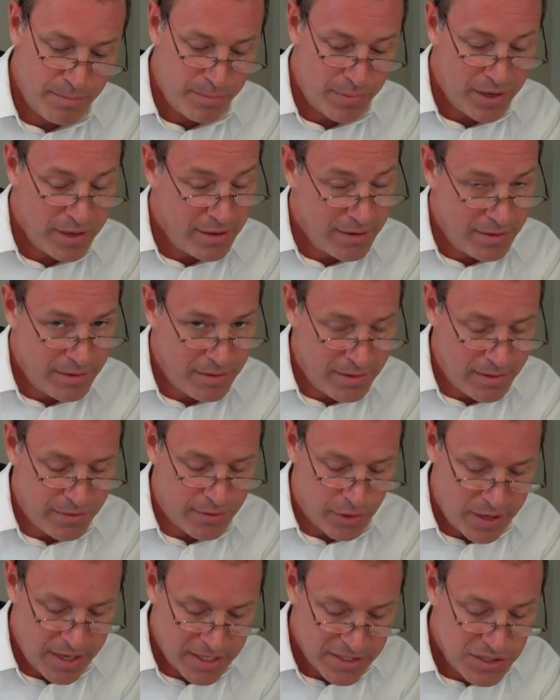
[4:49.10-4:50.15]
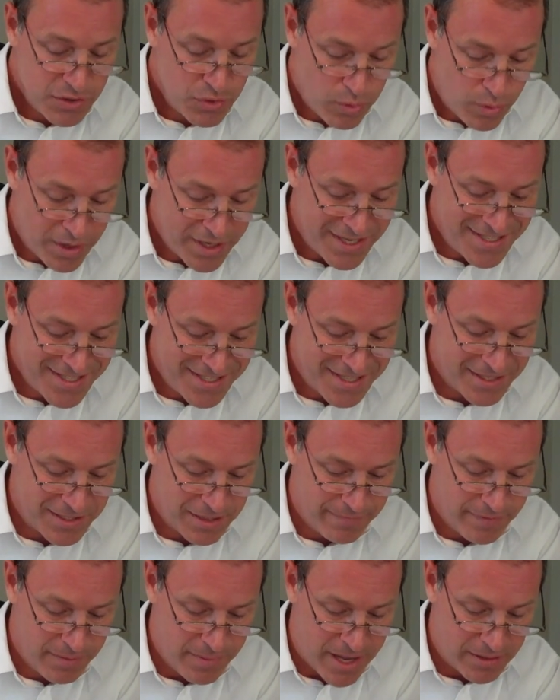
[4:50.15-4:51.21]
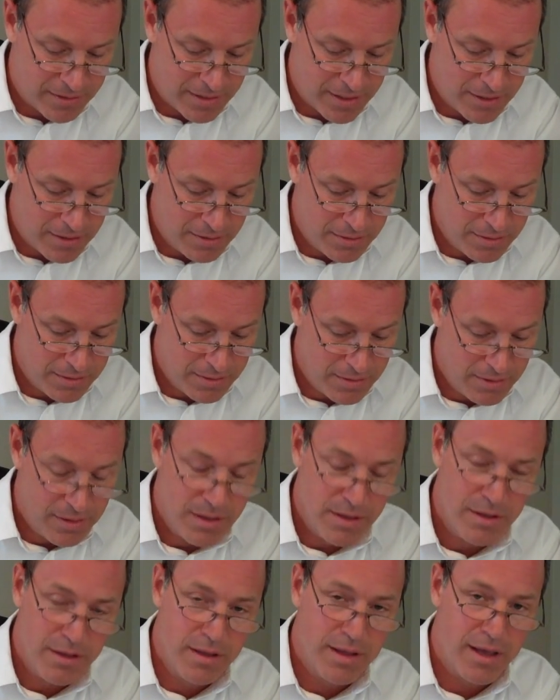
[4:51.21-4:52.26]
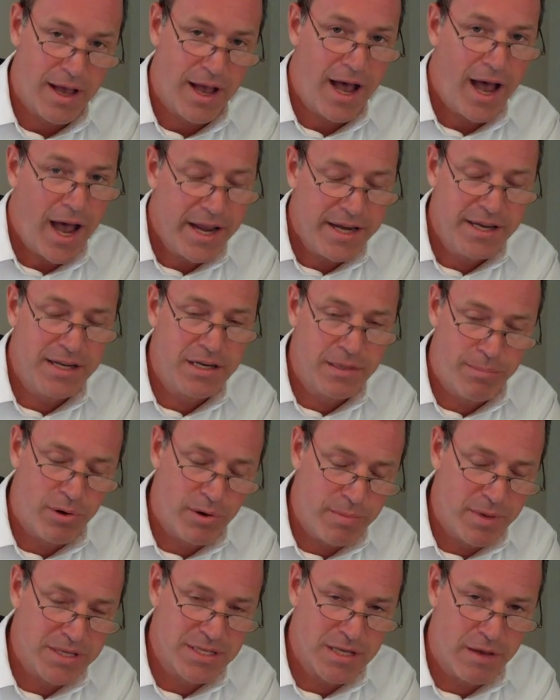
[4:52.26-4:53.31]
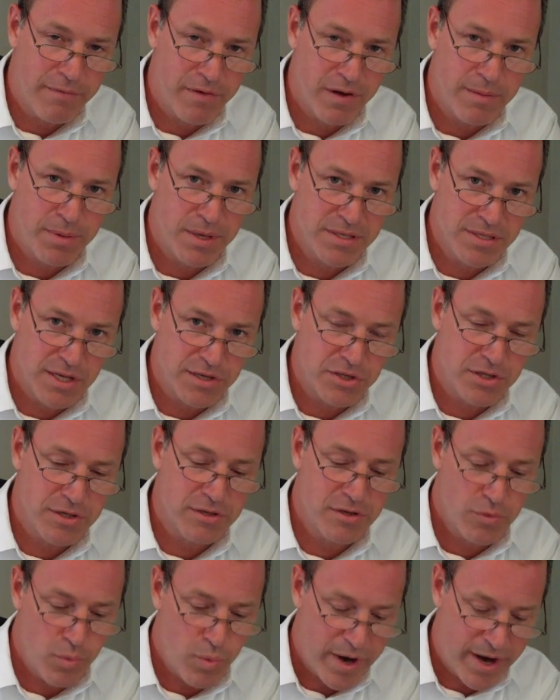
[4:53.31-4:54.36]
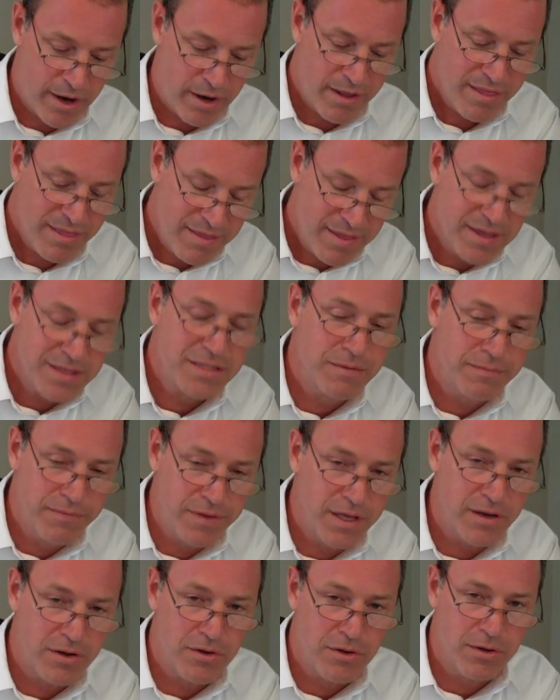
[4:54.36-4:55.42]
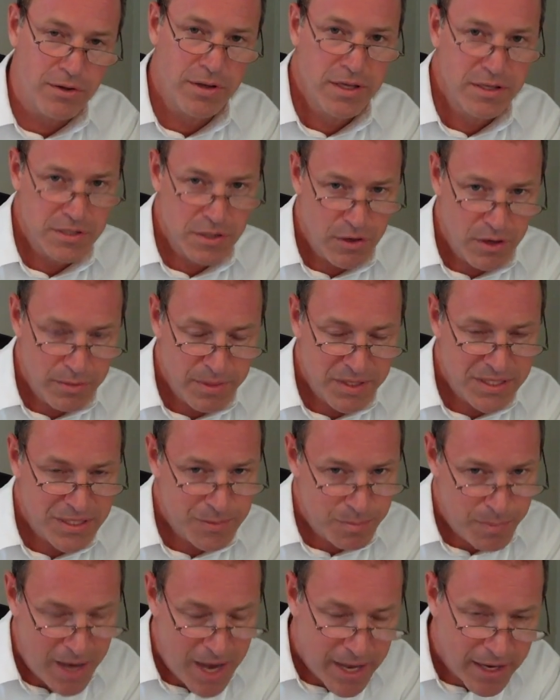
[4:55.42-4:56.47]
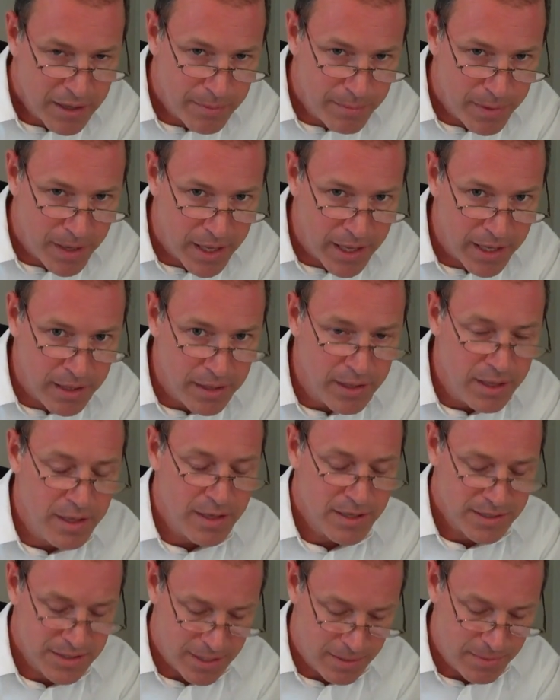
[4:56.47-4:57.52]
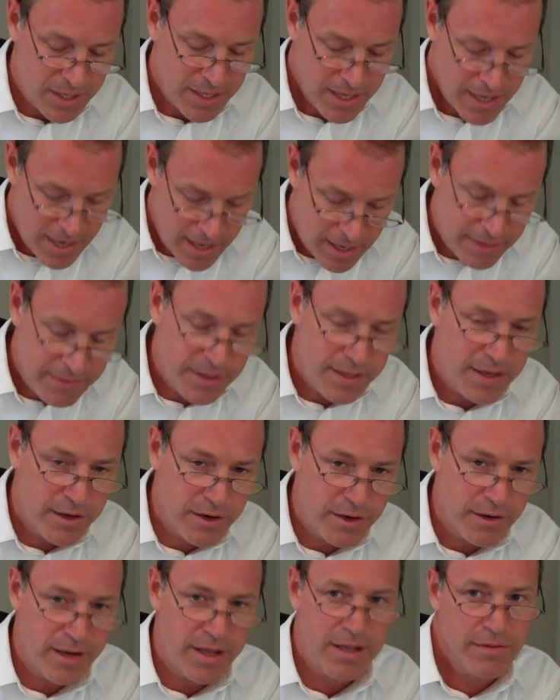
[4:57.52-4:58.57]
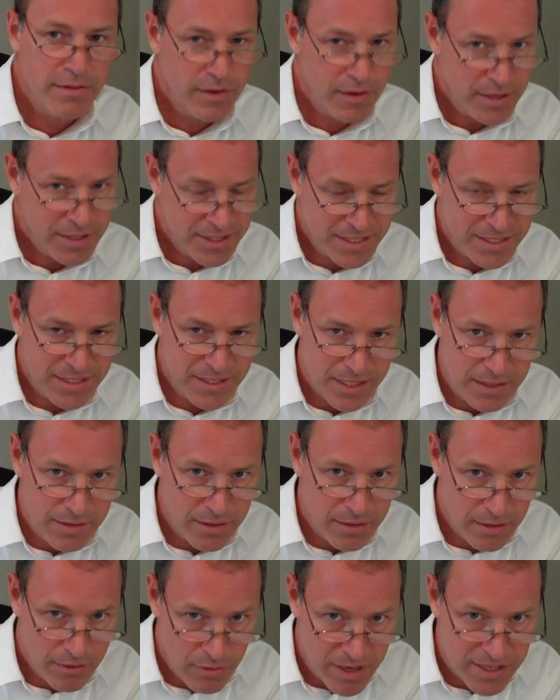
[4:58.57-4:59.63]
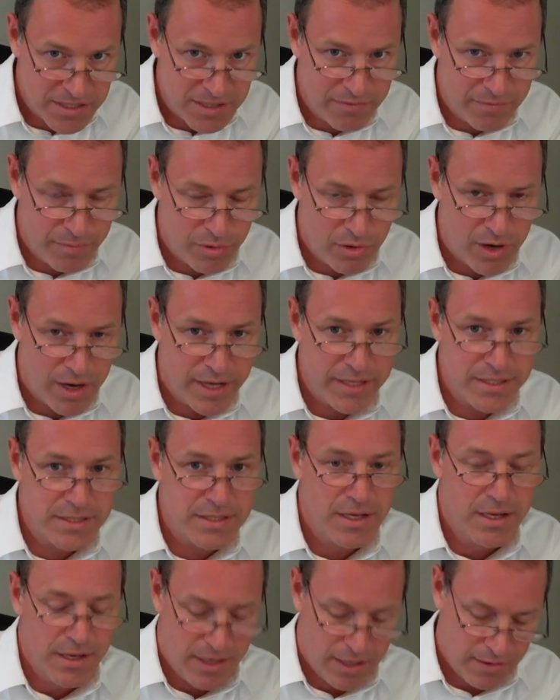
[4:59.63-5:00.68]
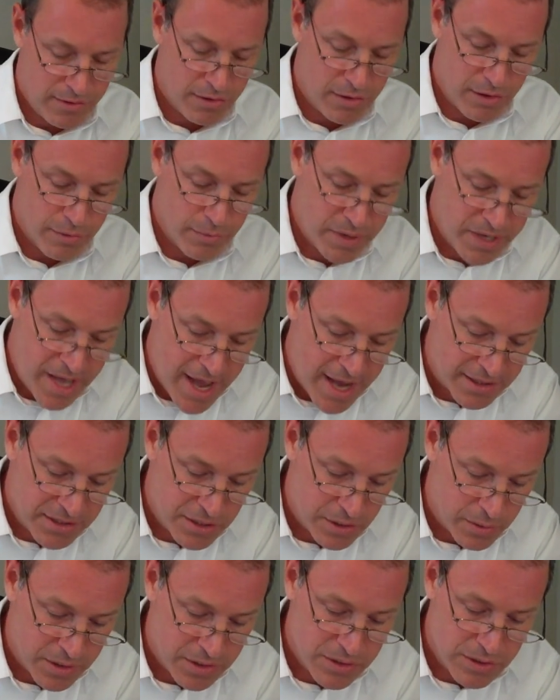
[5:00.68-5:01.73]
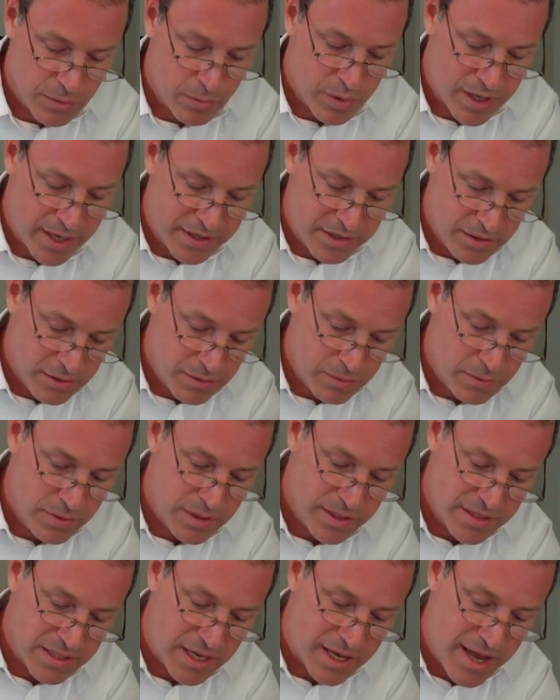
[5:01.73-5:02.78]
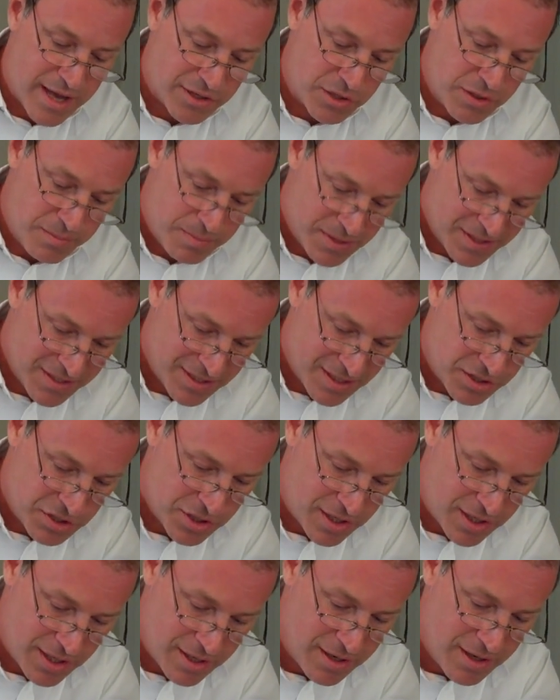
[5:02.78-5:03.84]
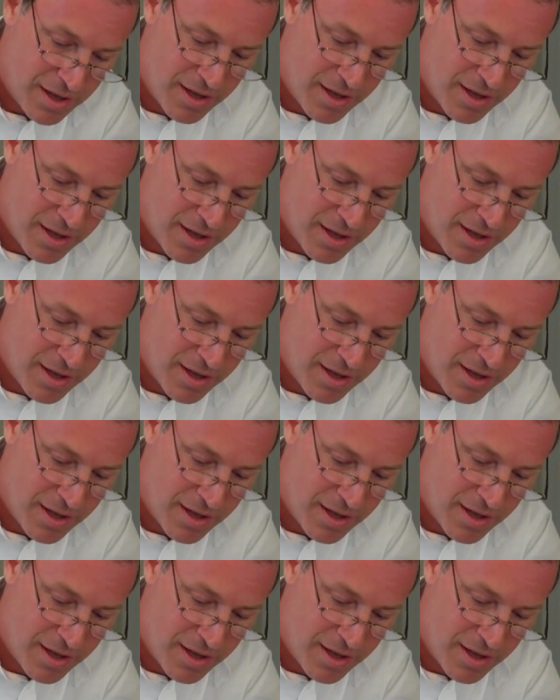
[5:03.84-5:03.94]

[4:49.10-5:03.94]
but there is 26 of them out there. I need to put myself in a position to where this vehicle is going to be spotted by somebody on the internet. They're going to see the aggressive price and they're going to react to it. So what I do is I actually position it